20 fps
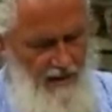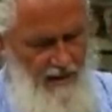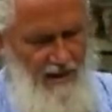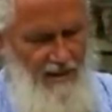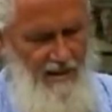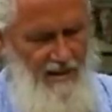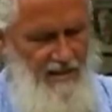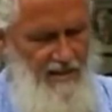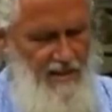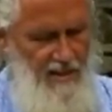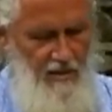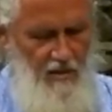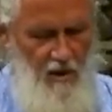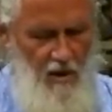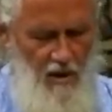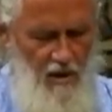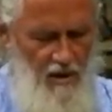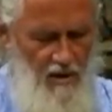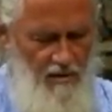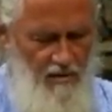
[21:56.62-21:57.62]
And he said
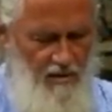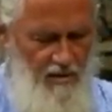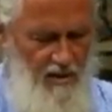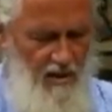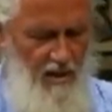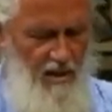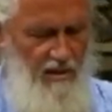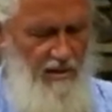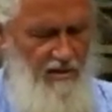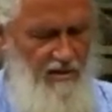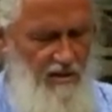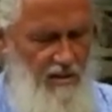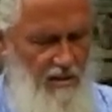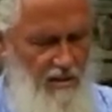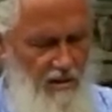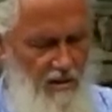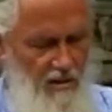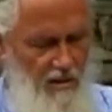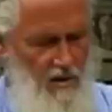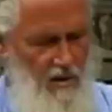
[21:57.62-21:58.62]
all thoughts
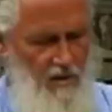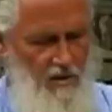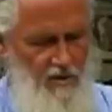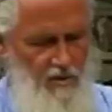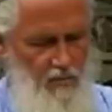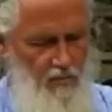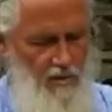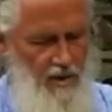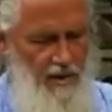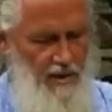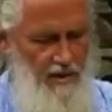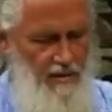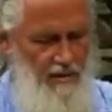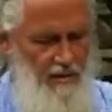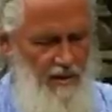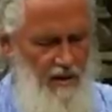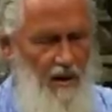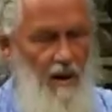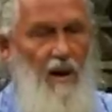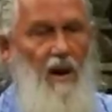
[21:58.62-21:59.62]
are threaded
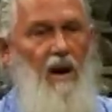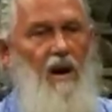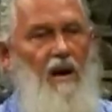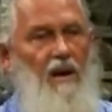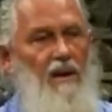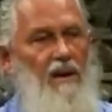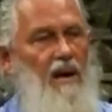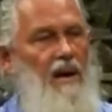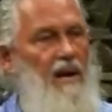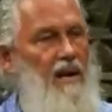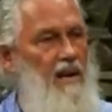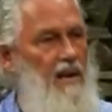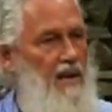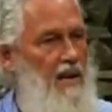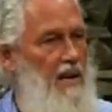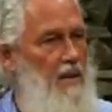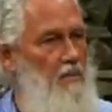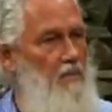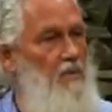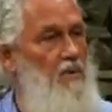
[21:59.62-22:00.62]
on I
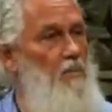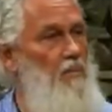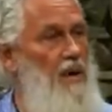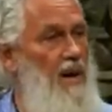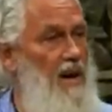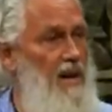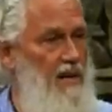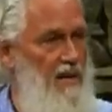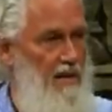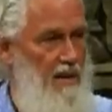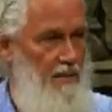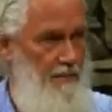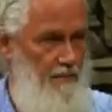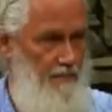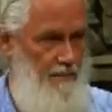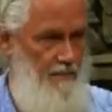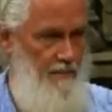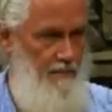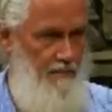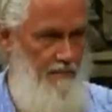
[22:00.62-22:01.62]
am the body.
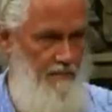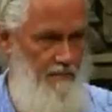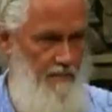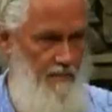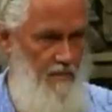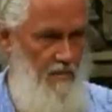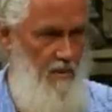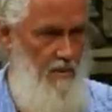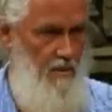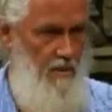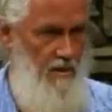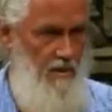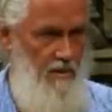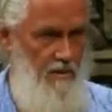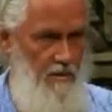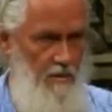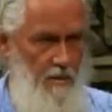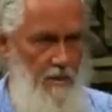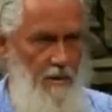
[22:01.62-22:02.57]
All right?